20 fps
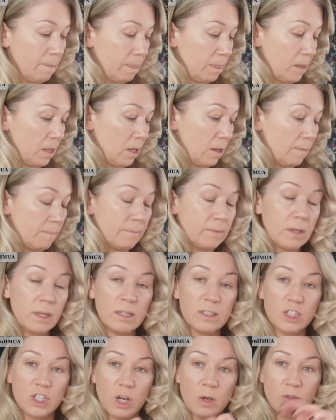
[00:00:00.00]
that
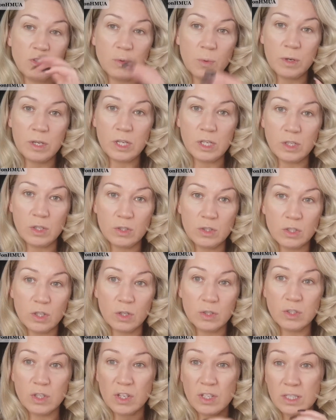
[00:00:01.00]
it shows you what you can use as
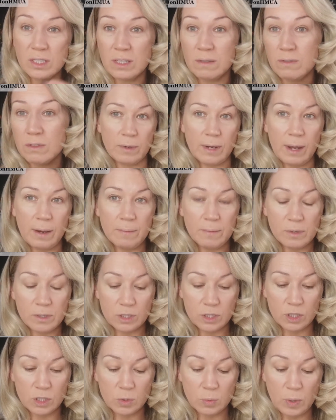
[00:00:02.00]
alternative. So now I'm going to
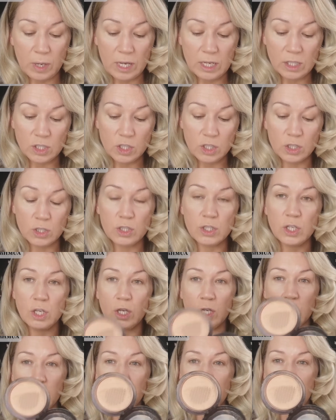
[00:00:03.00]
switch
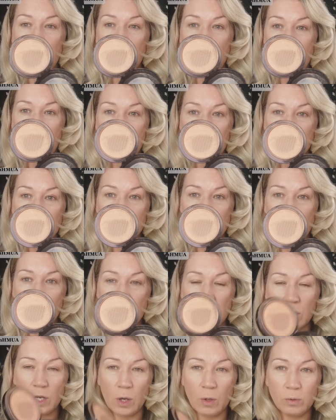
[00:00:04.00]
to
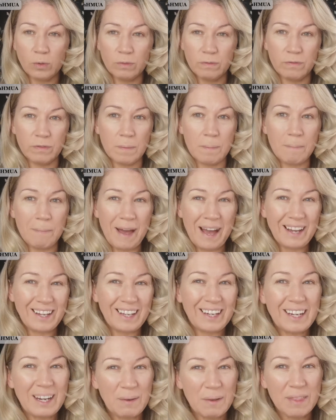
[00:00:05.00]
dark golden from MAC.
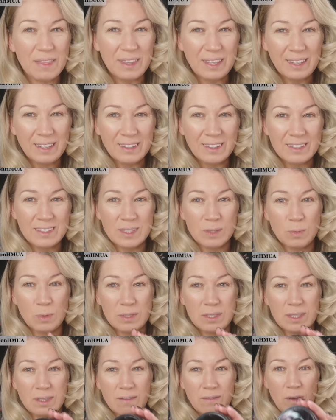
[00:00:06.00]
Now I think this is
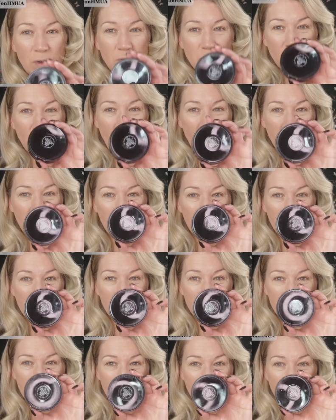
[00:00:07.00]
what's in the photograph
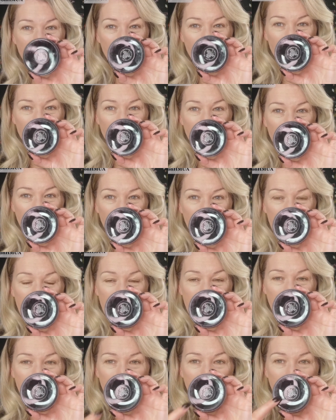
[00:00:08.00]
because that looks really, really
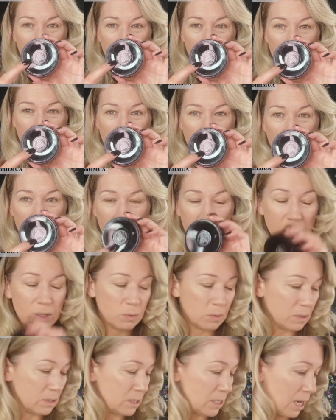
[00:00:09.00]
similar, but I just can't read
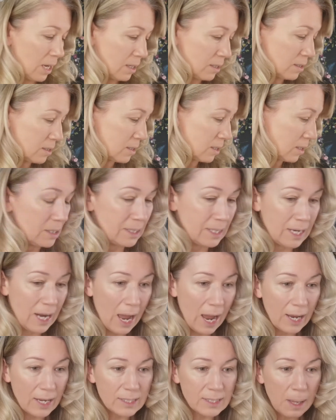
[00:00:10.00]
what the title is. There's a
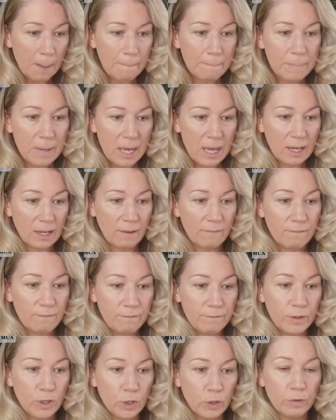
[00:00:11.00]
nice big
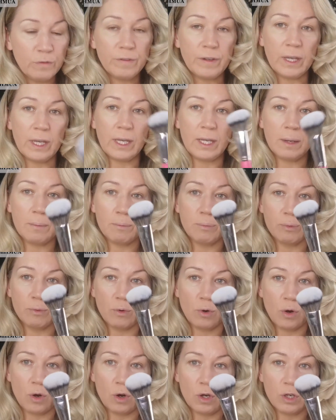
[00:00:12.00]
fluffy
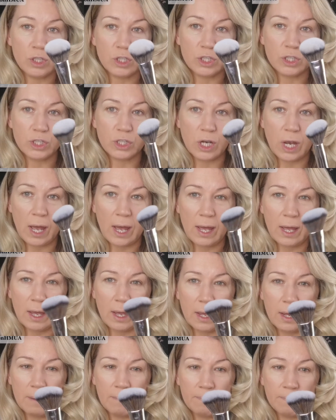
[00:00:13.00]
brush
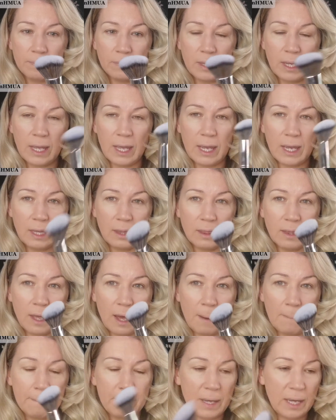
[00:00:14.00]
in
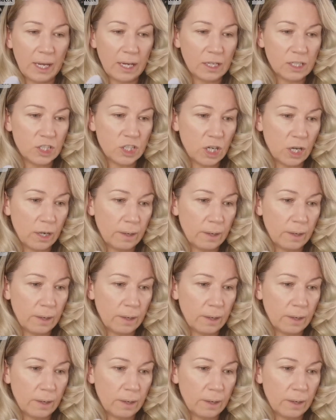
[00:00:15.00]
that picture.